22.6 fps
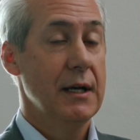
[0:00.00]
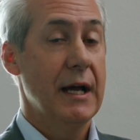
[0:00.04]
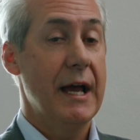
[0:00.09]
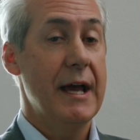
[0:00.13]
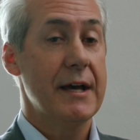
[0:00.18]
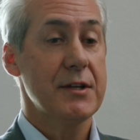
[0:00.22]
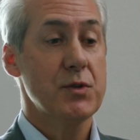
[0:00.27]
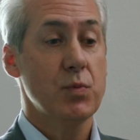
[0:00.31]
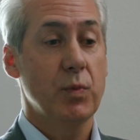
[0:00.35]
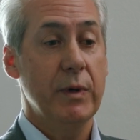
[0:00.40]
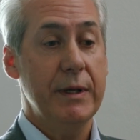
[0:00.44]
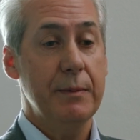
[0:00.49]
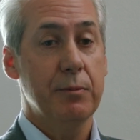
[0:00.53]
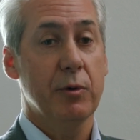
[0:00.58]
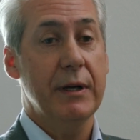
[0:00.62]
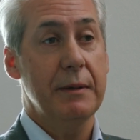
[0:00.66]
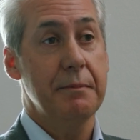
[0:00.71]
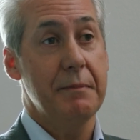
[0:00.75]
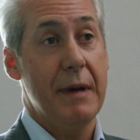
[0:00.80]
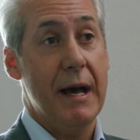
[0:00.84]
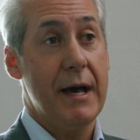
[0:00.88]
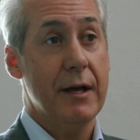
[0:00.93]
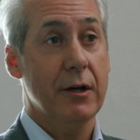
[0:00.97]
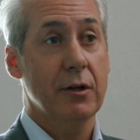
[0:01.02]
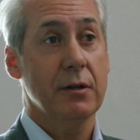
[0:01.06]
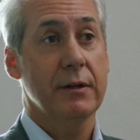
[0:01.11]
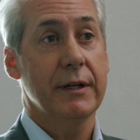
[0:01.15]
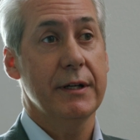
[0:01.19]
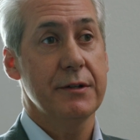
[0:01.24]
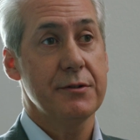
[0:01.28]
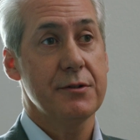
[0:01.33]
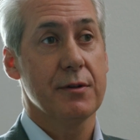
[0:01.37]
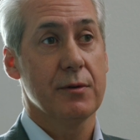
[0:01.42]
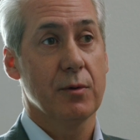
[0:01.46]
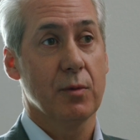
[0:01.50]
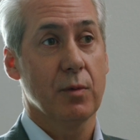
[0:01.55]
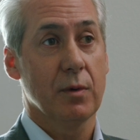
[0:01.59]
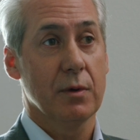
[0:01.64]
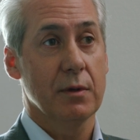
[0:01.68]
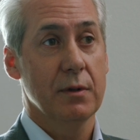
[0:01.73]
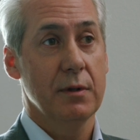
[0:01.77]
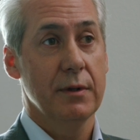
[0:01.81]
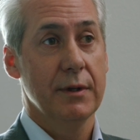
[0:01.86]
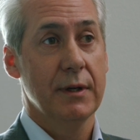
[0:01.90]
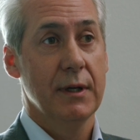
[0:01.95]
As we bring Matter into the
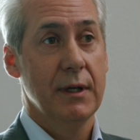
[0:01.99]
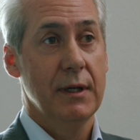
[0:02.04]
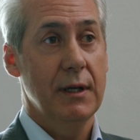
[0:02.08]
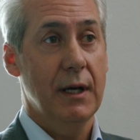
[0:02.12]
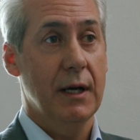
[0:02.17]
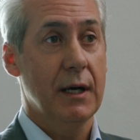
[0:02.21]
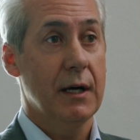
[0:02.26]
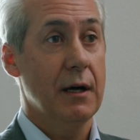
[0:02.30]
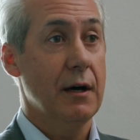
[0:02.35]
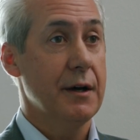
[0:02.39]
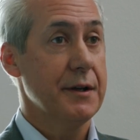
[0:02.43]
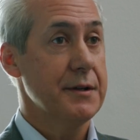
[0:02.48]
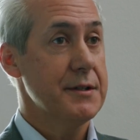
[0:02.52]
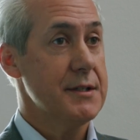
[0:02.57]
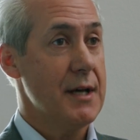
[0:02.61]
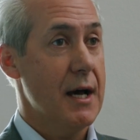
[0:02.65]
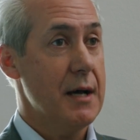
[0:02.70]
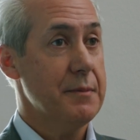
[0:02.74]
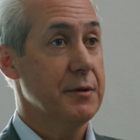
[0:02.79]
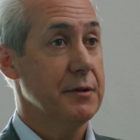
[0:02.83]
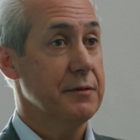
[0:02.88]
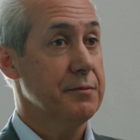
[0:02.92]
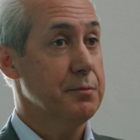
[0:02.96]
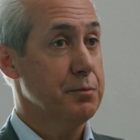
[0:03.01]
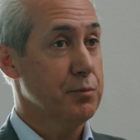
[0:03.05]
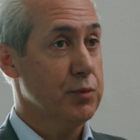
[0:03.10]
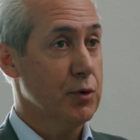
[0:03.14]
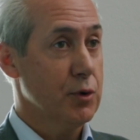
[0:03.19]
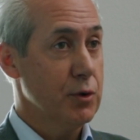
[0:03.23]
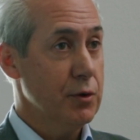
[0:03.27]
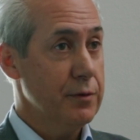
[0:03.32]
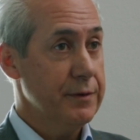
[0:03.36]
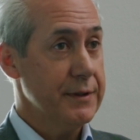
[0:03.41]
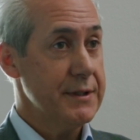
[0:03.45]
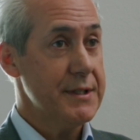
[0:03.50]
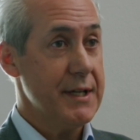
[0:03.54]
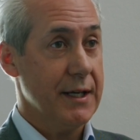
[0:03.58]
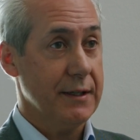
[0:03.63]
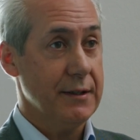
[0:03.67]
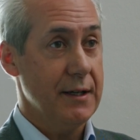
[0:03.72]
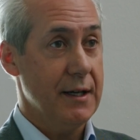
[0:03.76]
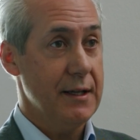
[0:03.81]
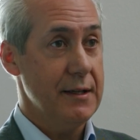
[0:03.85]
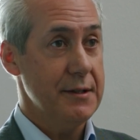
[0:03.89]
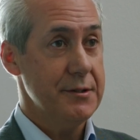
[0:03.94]
world on top of proven
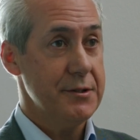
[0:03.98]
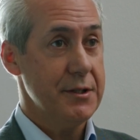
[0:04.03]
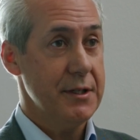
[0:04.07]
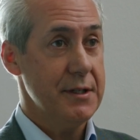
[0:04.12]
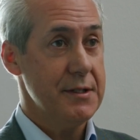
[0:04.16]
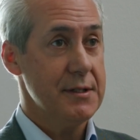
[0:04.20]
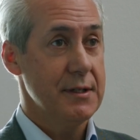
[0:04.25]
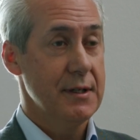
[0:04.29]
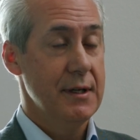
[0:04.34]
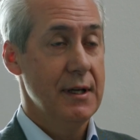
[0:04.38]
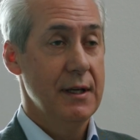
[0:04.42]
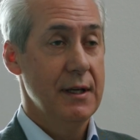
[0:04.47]
technologies,